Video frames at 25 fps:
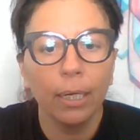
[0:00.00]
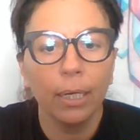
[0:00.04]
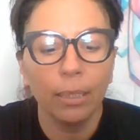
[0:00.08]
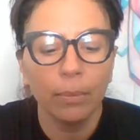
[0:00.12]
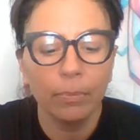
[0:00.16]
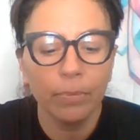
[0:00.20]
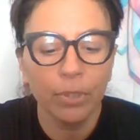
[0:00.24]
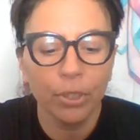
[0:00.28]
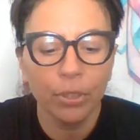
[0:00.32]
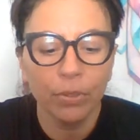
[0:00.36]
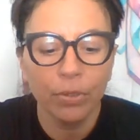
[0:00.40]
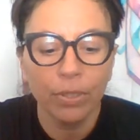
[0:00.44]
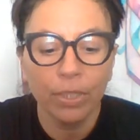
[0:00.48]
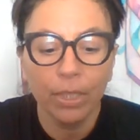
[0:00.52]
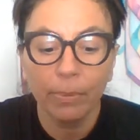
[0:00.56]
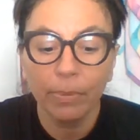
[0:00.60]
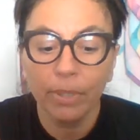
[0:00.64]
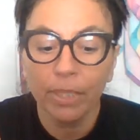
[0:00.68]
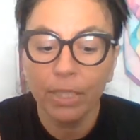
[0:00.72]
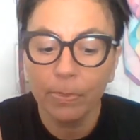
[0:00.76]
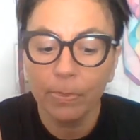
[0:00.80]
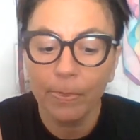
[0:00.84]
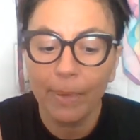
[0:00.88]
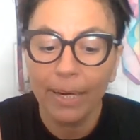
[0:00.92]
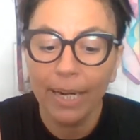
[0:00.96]

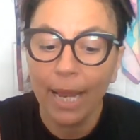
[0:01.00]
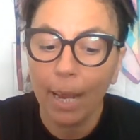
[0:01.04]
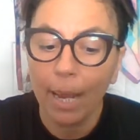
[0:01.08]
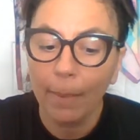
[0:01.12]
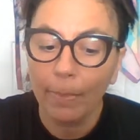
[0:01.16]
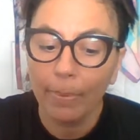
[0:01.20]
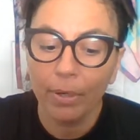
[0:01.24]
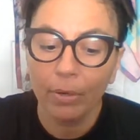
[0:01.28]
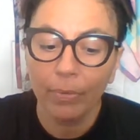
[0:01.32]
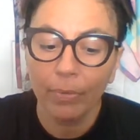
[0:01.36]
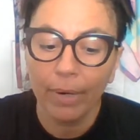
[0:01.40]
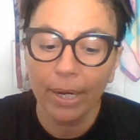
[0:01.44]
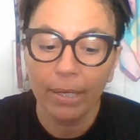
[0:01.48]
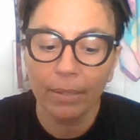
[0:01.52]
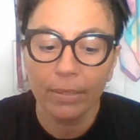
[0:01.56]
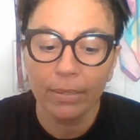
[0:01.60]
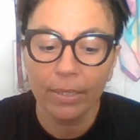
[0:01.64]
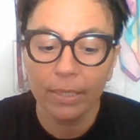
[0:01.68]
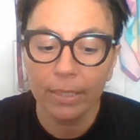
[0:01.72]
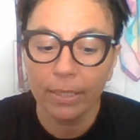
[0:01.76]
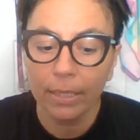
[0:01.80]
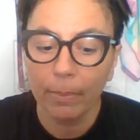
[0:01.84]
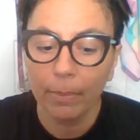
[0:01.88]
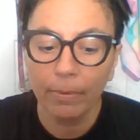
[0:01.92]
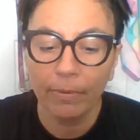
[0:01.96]
This might happen around
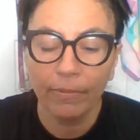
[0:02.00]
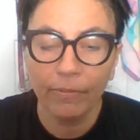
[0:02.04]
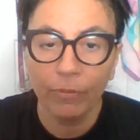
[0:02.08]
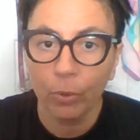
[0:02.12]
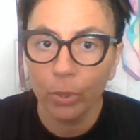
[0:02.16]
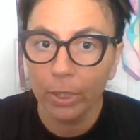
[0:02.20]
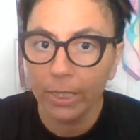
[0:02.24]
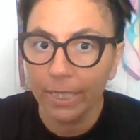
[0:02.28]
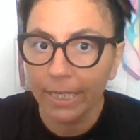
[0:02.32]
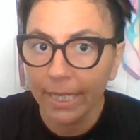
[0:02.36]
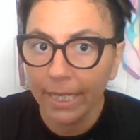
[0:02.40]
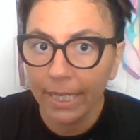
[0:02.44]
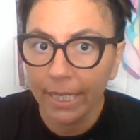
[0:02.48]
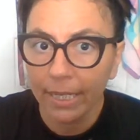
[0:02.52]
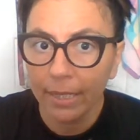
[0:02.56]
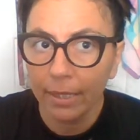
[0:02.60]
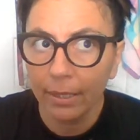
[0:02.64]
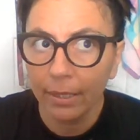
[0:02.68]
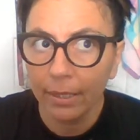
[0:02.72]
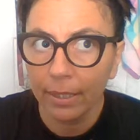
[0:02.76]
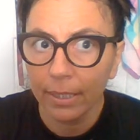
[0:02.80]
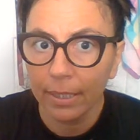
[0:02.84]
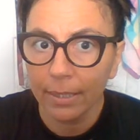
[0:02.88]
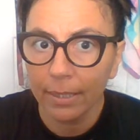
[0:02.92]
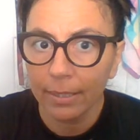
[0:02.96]
December 14th.
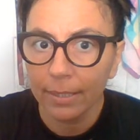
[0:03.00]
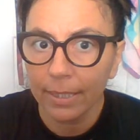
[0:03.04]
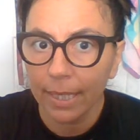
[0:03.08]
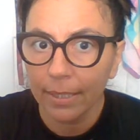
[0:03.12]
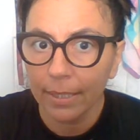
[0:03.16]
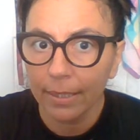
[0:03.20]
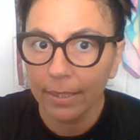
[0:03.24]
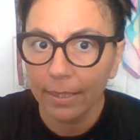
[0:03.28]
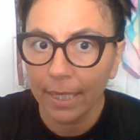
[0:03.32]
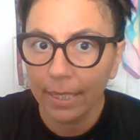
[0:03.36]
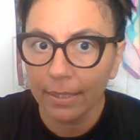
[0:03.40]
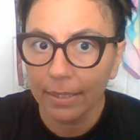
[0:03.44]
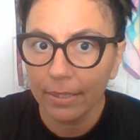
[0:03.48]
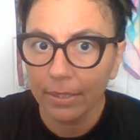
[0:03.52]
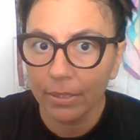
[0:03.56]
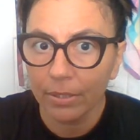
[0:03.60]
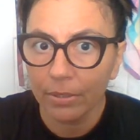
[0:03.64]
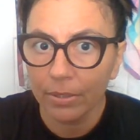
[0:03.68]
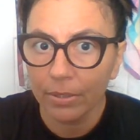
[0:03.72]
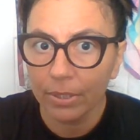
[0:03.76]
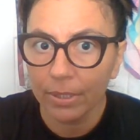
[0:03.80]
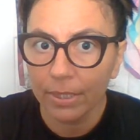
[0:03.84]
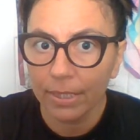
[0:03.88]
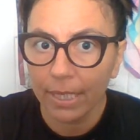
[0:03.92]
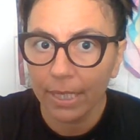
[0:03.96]
Is that, that's
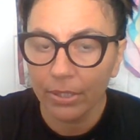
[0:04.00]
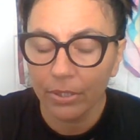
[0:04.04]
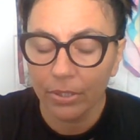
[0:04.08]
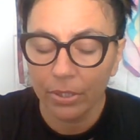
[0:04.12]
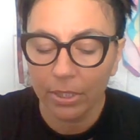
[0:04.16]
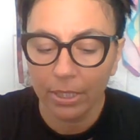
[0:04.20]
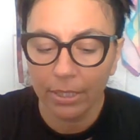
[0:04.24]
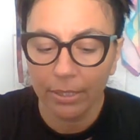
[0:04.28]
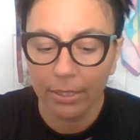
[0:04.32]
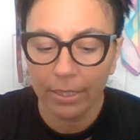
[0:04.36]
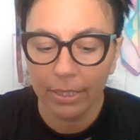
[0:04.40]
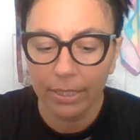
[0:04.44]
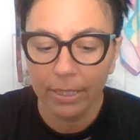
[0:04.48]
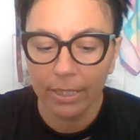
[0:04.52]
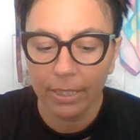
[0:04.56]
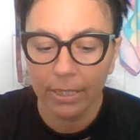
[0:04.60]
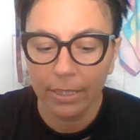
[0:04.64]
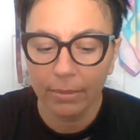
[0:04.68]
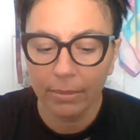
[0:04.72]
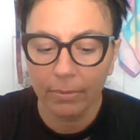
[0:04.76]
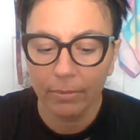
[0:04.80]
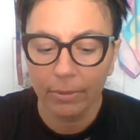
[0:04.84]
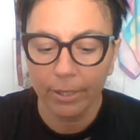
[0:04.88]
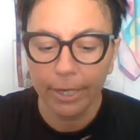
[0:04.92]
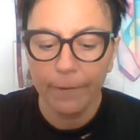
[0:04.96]
still Sagittarius
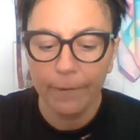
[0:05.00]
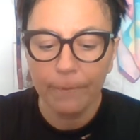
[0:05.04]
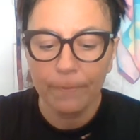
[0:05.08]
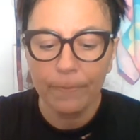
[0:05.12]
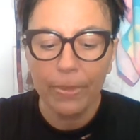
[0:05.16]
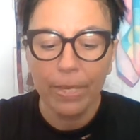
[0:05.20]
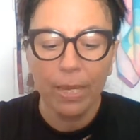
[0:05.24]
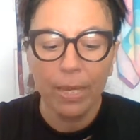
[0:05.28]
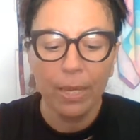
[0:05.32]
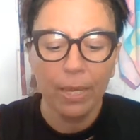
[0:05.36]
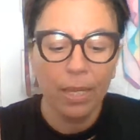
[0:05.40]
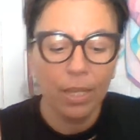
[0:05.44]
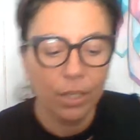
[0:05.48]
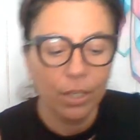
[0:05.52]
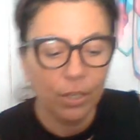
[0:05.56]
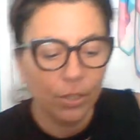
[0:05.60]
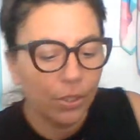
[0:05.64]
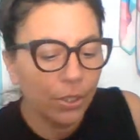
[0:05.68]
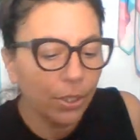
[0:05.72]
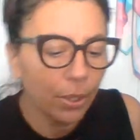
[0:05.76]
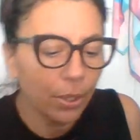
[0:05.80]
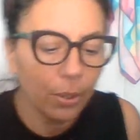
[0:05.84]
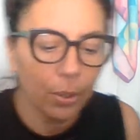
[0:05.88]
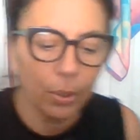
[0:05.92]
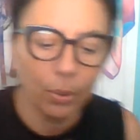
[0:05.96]
season, right?
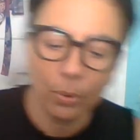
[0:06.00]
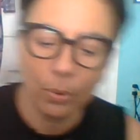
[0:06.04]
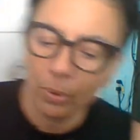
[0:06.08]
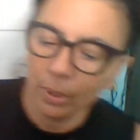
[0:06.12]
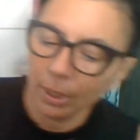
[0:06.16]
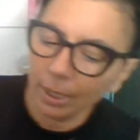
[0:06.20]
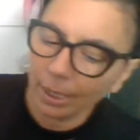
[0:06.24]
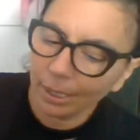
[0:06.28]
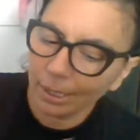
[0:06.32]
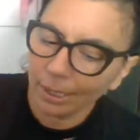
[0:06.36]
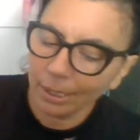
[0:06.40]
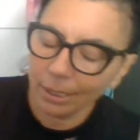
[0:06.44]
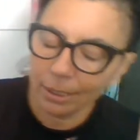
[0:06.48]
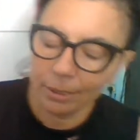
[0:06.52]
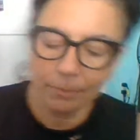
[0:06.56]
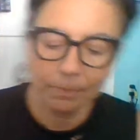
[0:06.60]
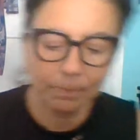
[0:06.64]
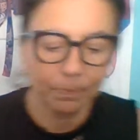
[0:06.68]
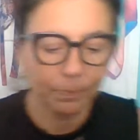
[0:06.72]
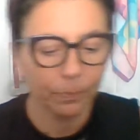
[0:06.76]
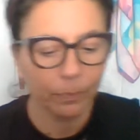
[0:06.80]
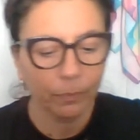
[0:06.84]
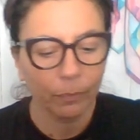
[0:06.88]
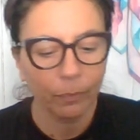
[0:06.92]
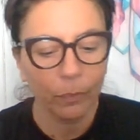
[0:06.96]
So,
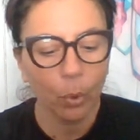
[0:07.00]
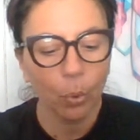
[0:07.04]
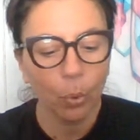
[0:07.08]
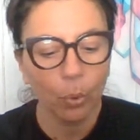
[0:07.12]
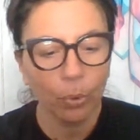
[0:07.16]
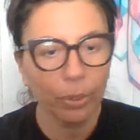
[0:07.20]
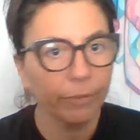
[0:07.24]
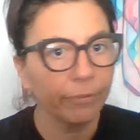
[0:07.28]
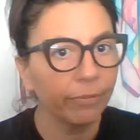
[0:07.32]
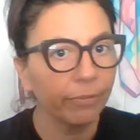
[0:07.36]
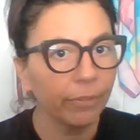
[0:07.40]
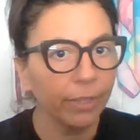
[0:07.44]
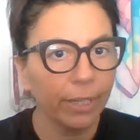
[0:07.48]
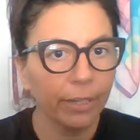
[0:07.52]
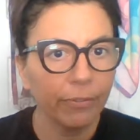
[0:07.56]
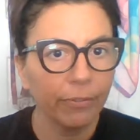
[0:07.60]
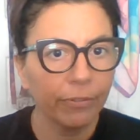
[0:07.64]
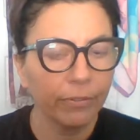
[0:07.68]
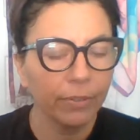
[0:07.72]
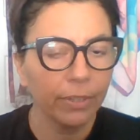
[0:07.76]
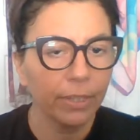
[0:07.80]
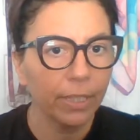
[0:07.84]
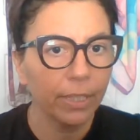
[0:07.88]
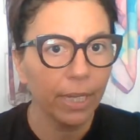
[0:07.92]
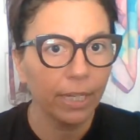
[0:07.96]
or in like
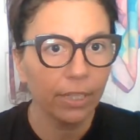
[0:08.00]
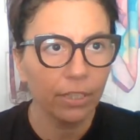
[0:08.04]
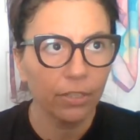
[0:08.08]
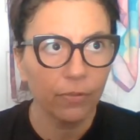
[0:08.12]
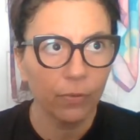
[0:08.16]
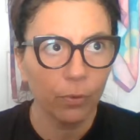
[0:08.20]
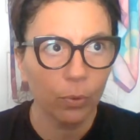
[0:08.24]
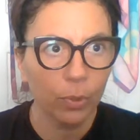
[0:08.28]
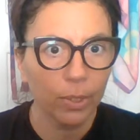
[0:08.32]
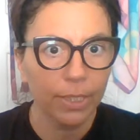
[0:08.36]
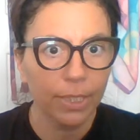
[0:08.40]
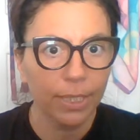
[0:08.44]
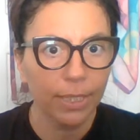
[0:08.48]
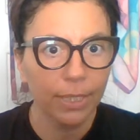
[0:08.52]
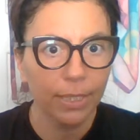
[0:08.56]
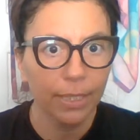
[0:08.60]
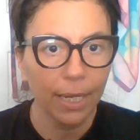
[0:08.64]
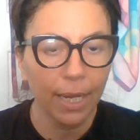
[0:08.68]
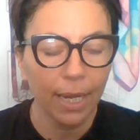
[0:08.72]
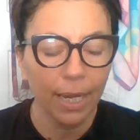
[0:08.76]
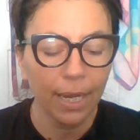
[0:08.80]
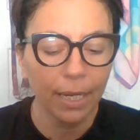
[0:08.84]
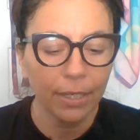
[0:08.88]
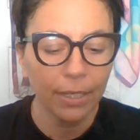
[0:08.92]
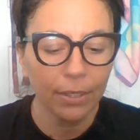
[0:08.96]
the next 14
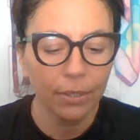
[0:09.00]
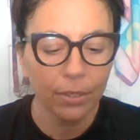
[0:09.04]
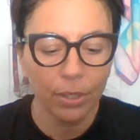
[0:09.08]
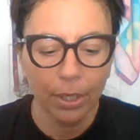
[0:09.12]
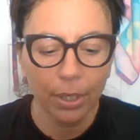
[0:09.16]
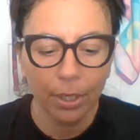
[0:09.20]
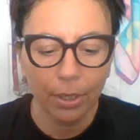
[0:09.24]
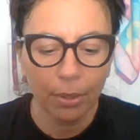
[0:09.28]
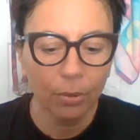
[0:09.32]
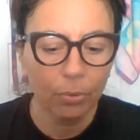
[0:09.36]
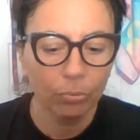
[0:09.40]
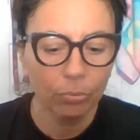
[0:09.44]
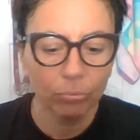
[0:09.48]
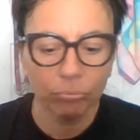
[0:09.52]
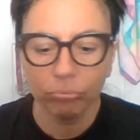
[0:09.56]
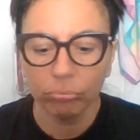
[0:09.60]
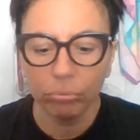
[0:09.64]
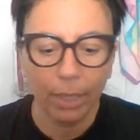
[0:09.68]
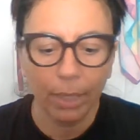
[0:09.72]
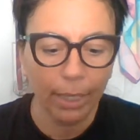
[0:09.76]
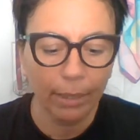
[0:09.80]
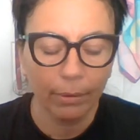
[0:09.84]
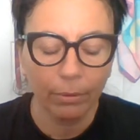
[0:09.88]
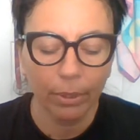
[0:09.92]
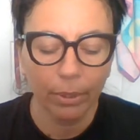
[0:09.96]
days, you know,
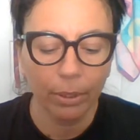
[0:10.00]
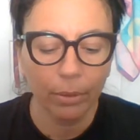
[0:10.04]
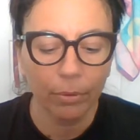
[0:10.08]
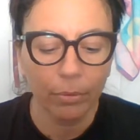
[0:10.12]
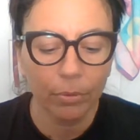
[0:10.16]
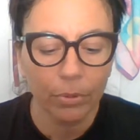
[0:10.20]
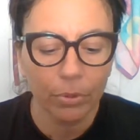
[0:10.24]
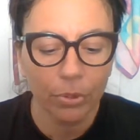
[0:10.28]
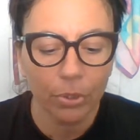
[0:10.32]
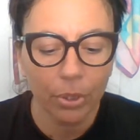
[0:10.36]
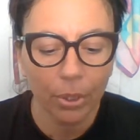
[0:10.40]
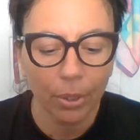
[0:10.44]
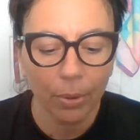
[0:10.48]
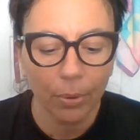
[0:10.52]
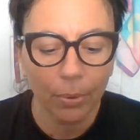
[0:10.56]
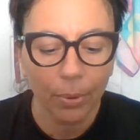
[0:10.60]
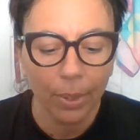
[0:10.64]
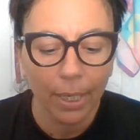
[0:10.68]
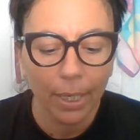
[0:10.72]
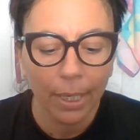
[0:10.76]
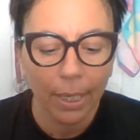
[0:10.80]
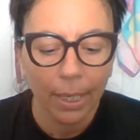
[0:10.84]
I don't know. So,